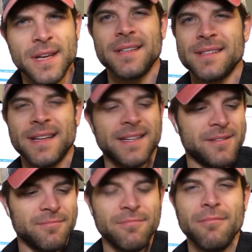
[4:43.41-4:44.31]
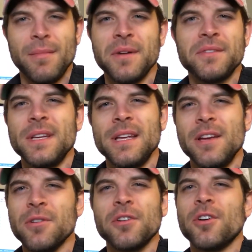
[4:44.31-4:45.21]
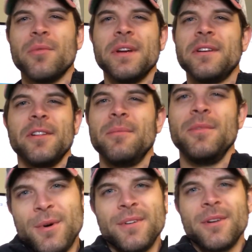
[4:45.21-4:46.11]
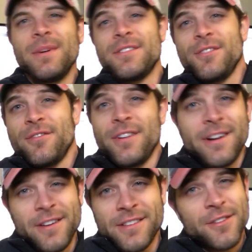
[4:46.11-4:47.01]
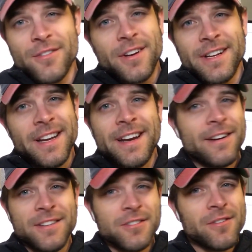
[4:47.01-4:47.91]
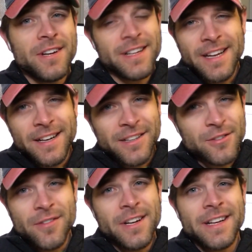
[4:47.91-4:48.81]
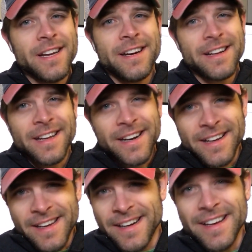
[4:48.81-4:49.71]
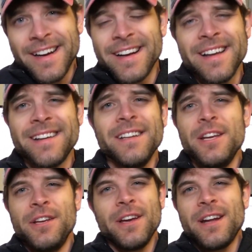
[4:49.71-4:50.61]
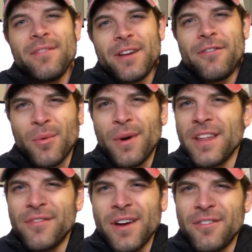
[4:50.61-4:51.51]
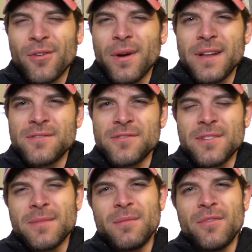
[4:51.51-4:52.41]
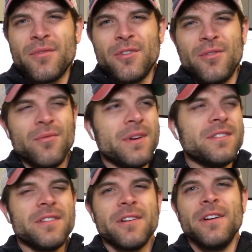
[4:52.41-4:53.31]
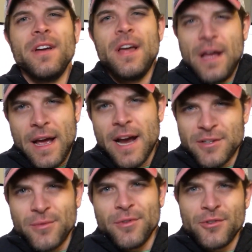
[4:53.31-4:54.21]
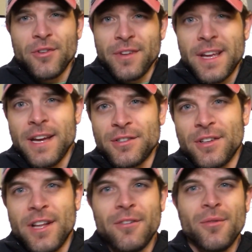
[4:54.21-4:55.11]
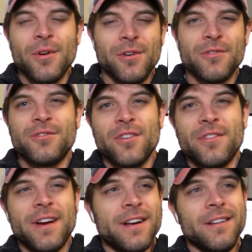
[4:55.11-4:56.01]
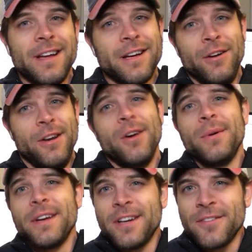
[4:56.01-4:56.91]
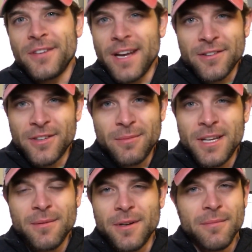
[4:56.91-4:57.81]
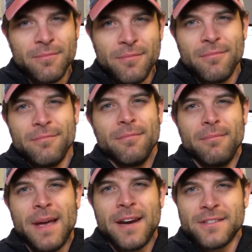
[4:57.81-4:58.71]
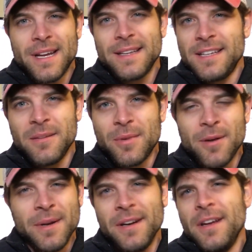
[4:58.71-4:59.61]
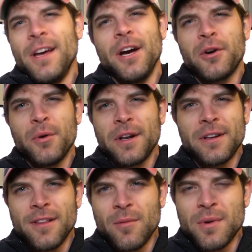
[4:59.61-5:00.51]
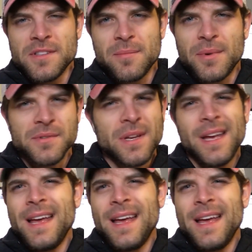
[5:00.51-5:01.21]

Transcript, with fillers: It's like a multi-year curriculum. Come on, come get certified. Now get certified again. Now get certified again. Get certified again and again and again and again and again. You gotta have like 25 credits or something before you reach their actual certification level where you're certified and like knowing enough to actually be able to manage an IT department according to their principles.